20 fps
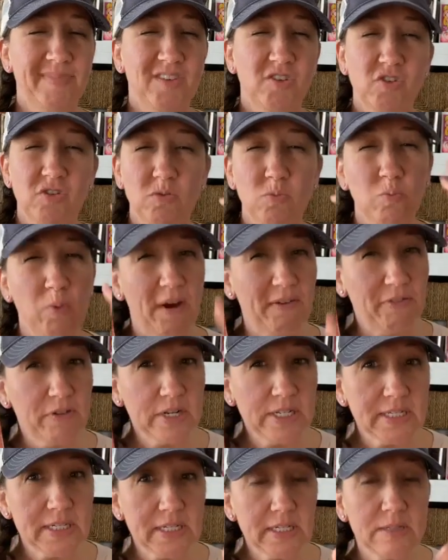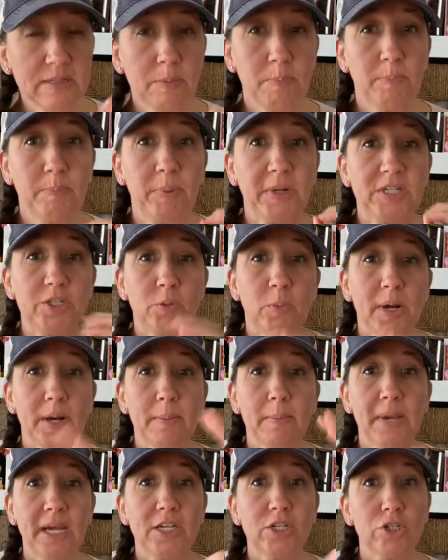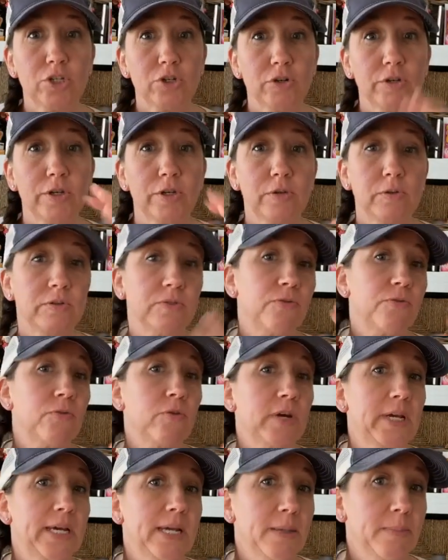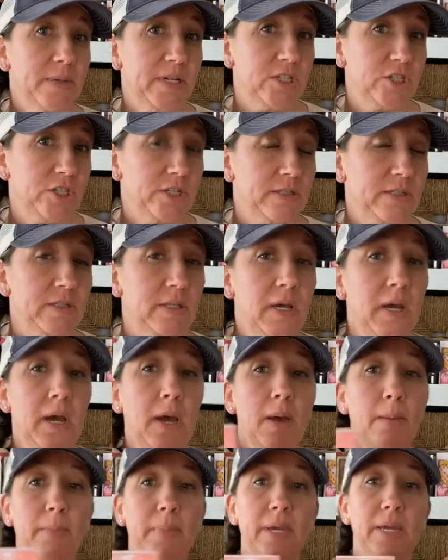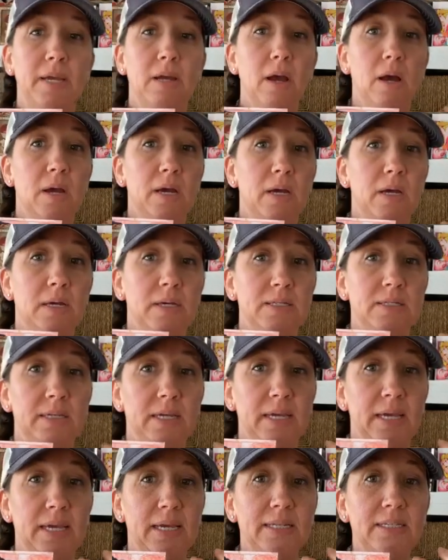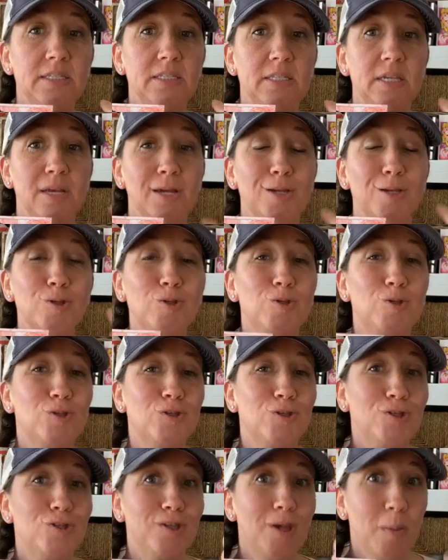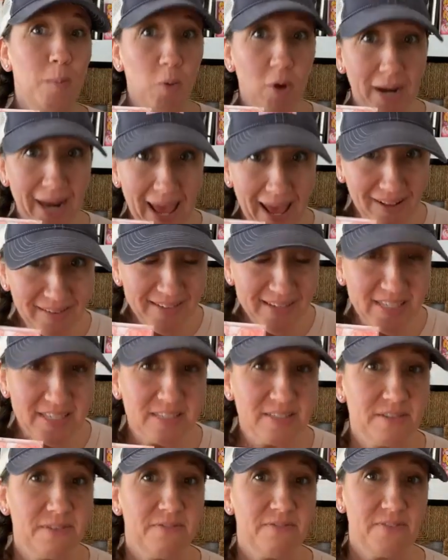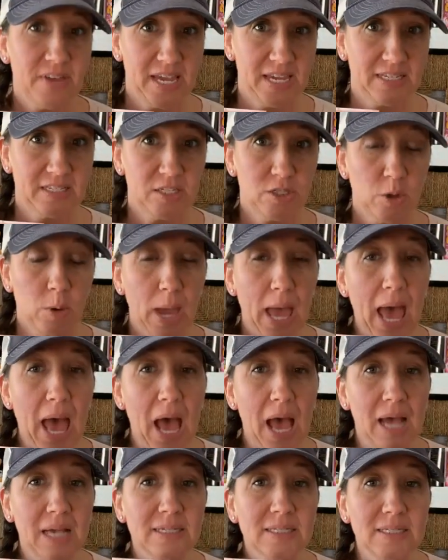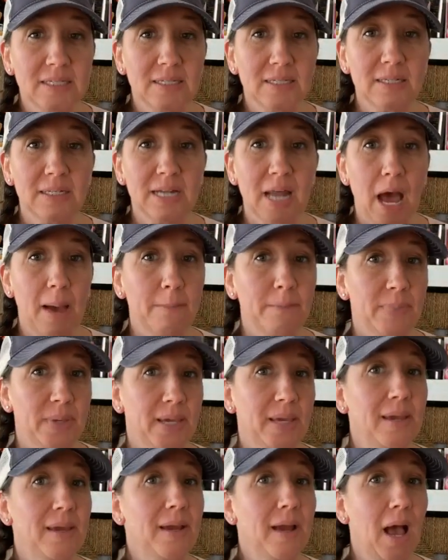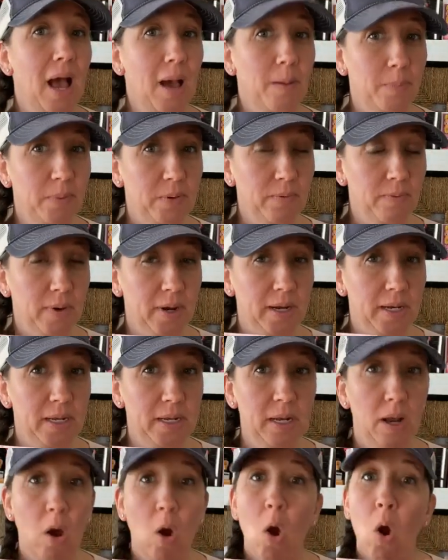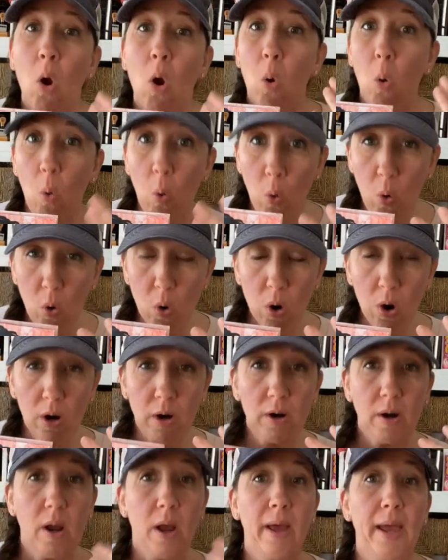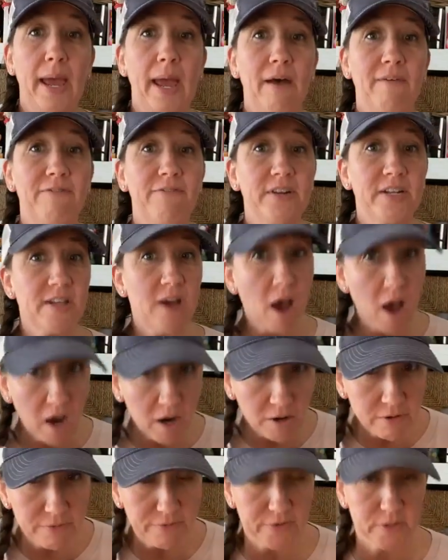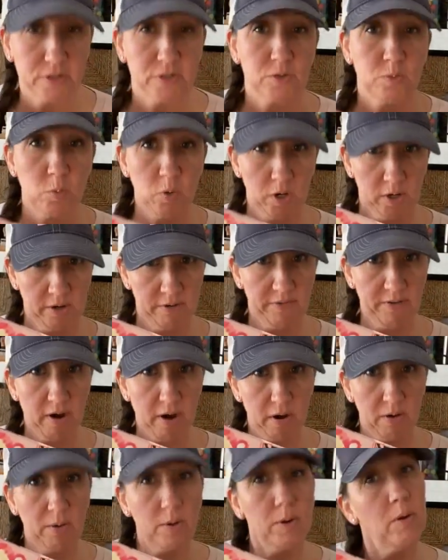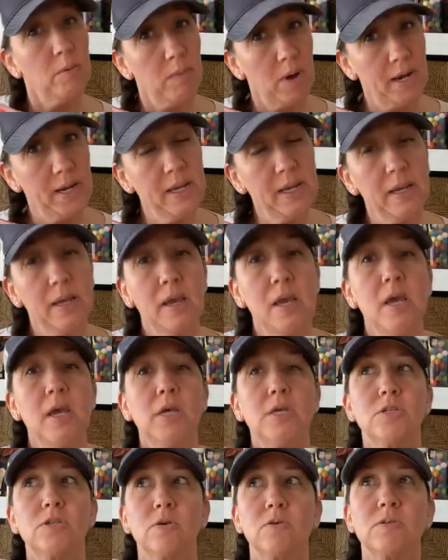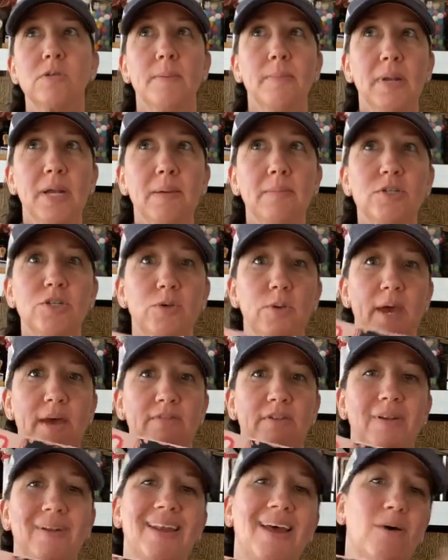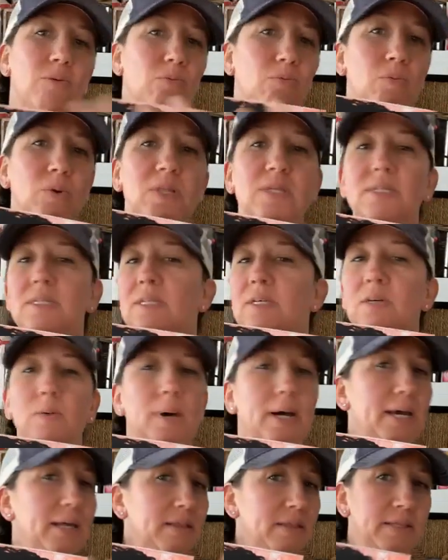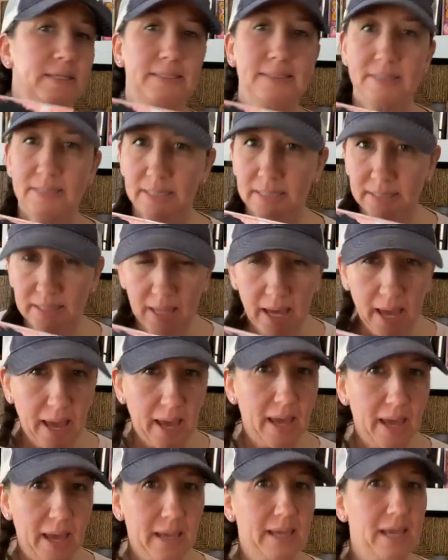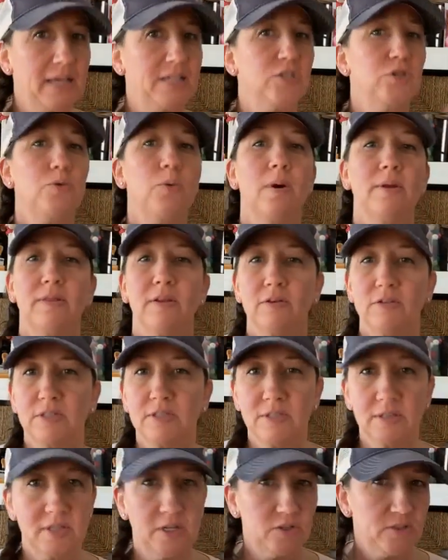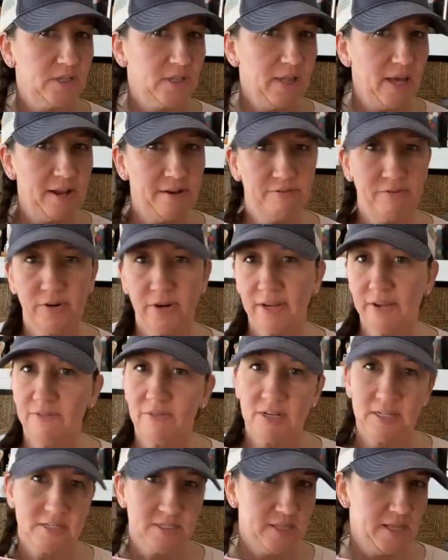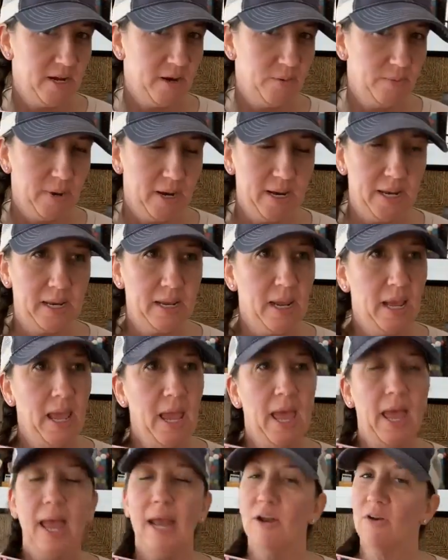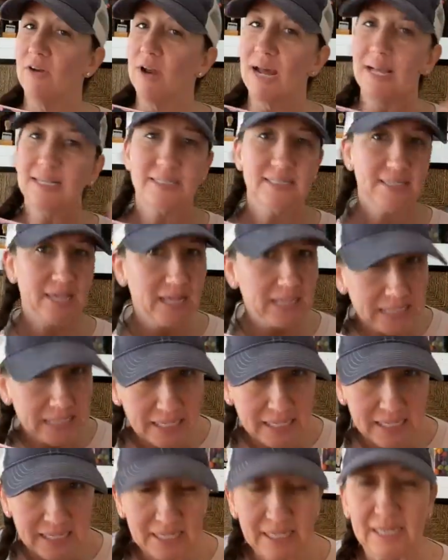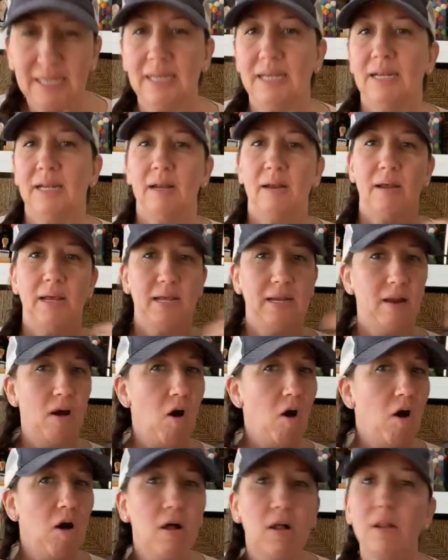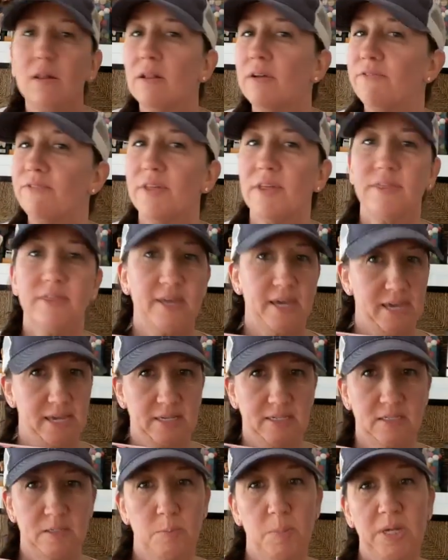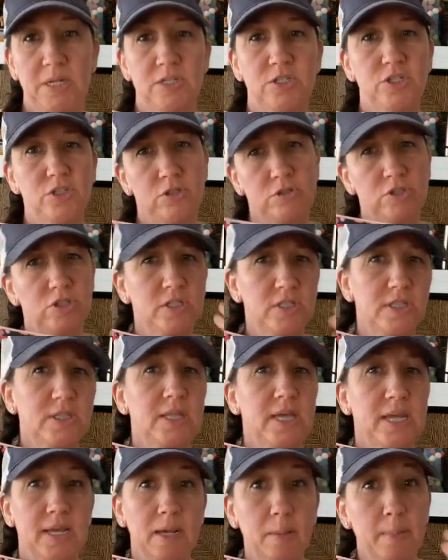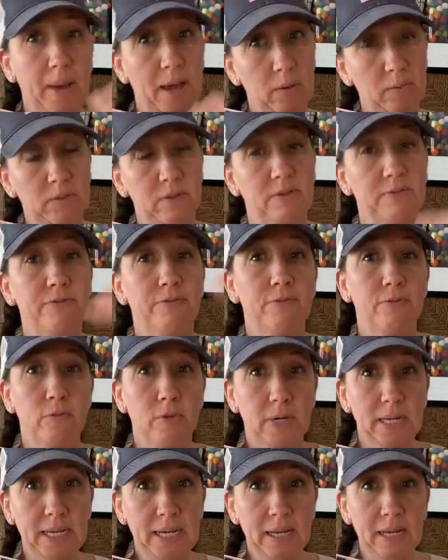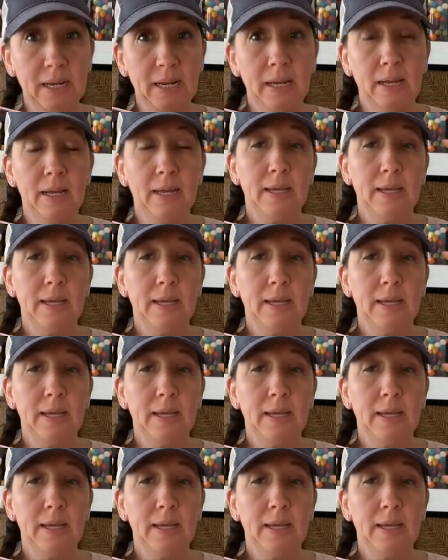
just references, but you want to make sure you use free images because it's someone else's face. So it has to not be copyrighted or a photographer's work of art, right? So sometimes you have to now with a silhouette and things like that. Yes, you there's there's a lot of forgiveness there, right? And you're not selling it and and all of the things, but just think about the free